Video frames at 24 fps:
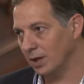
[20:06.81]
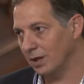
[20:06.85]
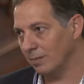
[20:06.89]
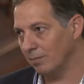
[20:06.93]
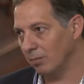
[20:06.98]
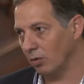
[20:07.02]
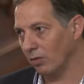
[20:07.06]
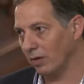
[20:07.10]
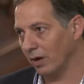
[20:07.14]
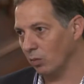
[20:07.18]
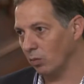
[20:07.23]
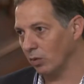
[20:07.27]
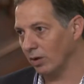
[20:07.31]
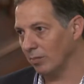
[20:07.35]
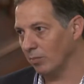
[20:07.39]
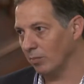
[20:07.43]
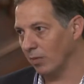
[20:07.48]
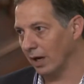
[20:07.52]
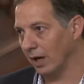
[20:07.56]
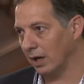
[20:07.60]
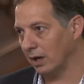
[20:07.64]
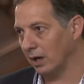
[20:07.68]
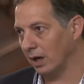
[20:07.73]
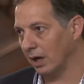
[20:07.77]
people that we
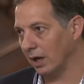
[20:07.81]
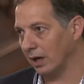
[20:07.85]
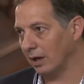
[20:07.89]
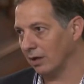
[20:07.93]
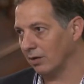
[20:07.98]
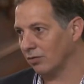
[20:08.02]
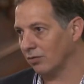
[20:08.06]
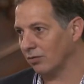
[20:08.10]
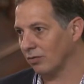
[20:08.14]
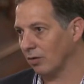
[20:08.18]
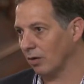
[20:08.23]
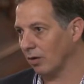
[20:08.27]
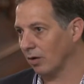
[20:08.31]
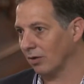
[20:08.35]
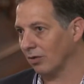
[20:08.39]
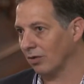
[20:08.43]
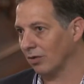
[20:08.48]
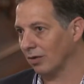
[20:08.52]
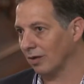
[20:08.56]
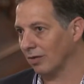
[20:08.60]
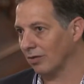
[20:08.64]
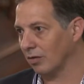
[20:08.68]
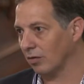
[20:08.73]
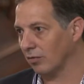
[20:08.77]
met had a strong
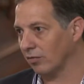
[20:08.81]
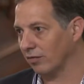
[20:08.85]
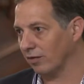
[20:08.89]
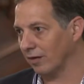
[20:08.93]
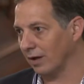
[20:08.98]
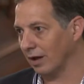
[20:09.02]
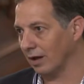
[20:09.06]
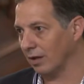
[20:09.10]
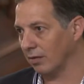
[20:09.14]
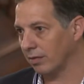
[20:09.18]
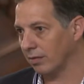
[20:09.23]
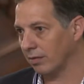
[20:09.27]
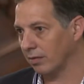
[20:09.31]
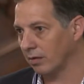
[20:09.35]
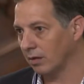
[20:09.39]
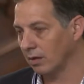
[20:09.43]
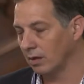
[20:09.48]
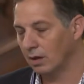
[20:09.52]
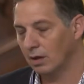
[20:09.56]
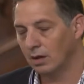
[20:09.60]
sense of faith.